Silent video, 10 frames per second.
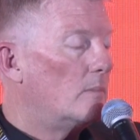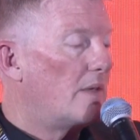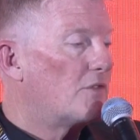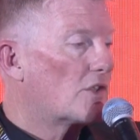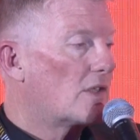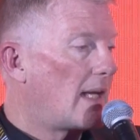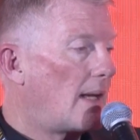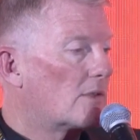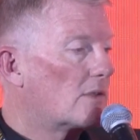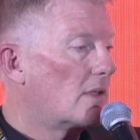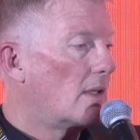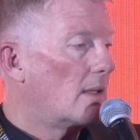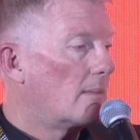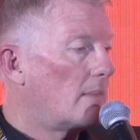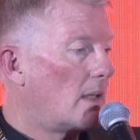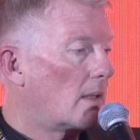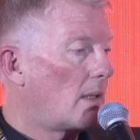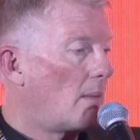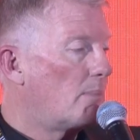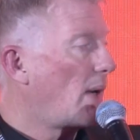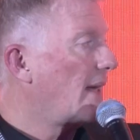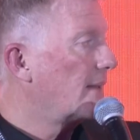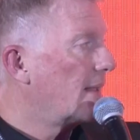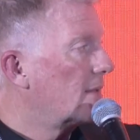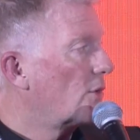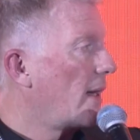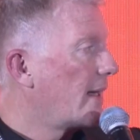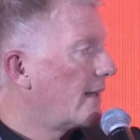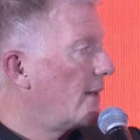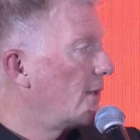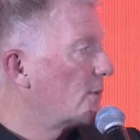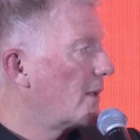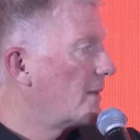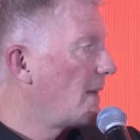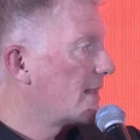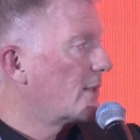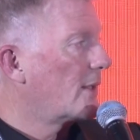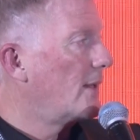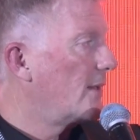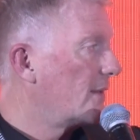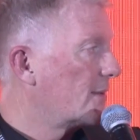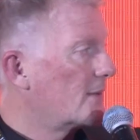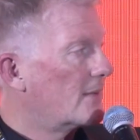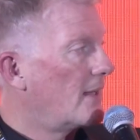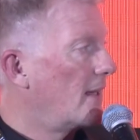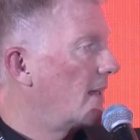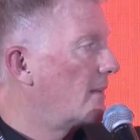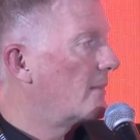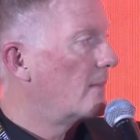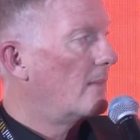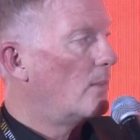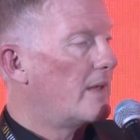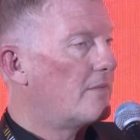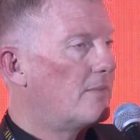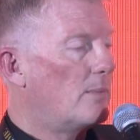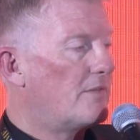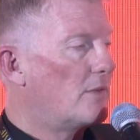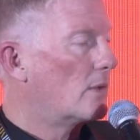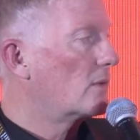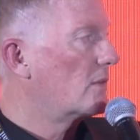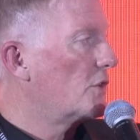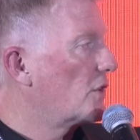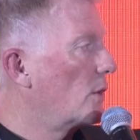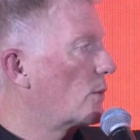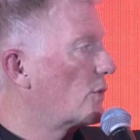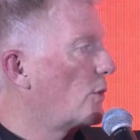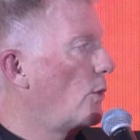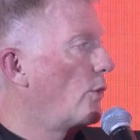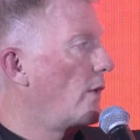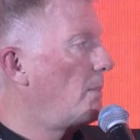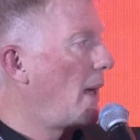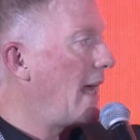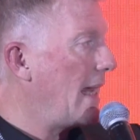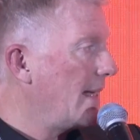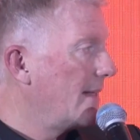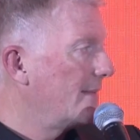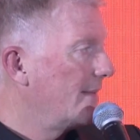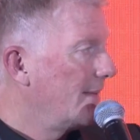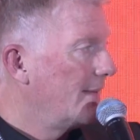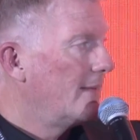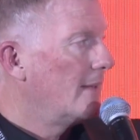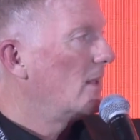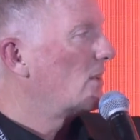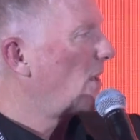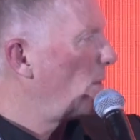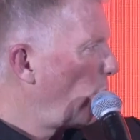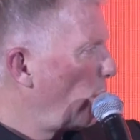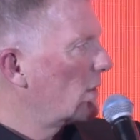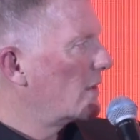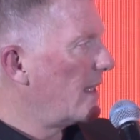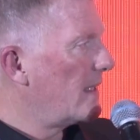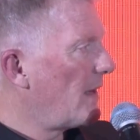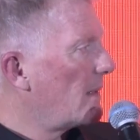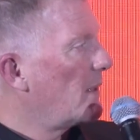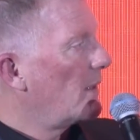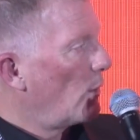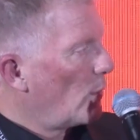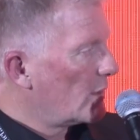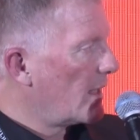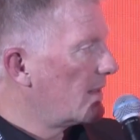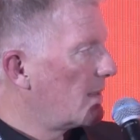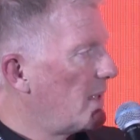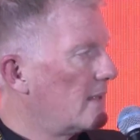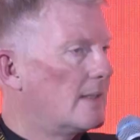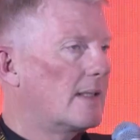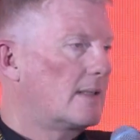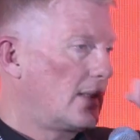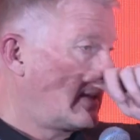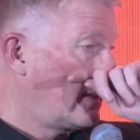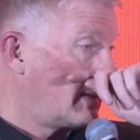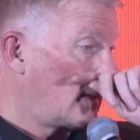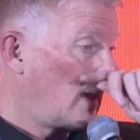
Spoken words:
just announced a branded credit card with MasterCard. We've just launched Aura Pay. So developing loyalty as a business is